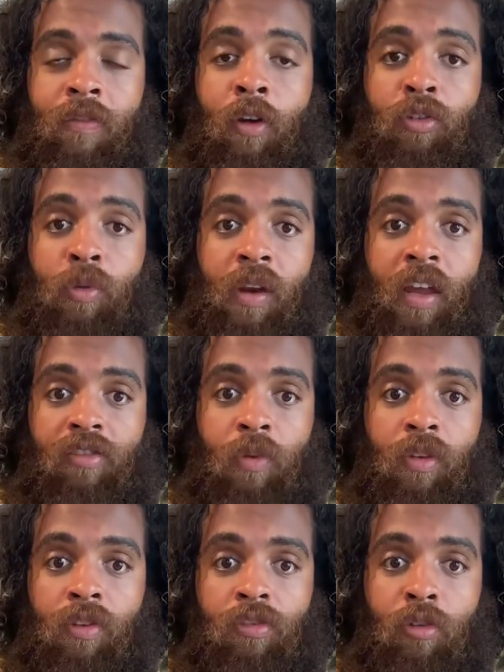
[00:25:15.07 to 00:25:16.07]
If you go to a nice
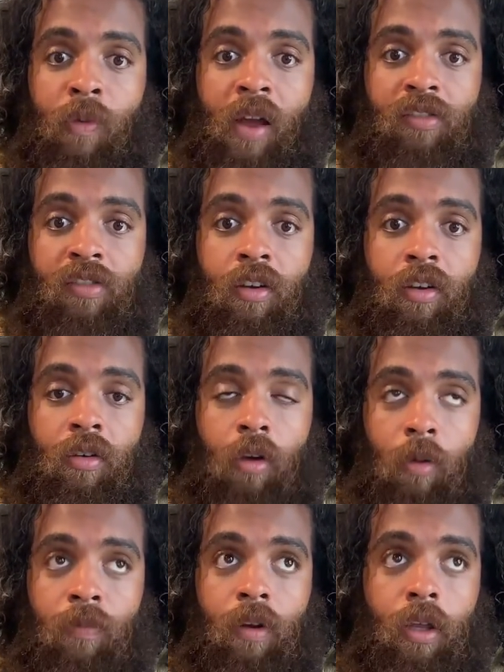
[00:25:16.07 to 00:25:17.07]
one, there's no rats there,
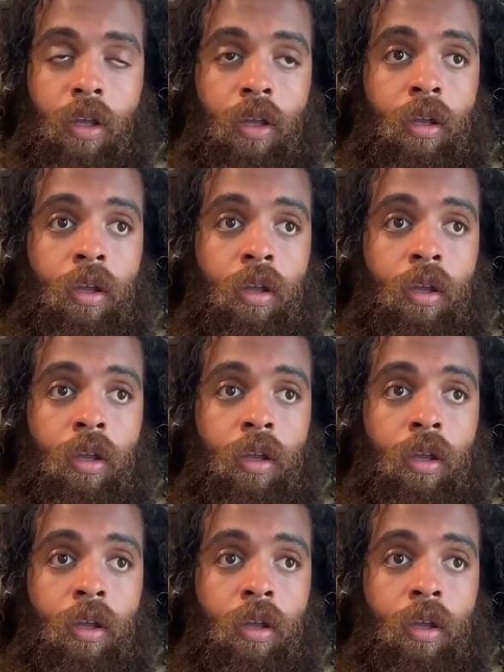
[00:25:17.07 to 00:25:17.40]
hopefully.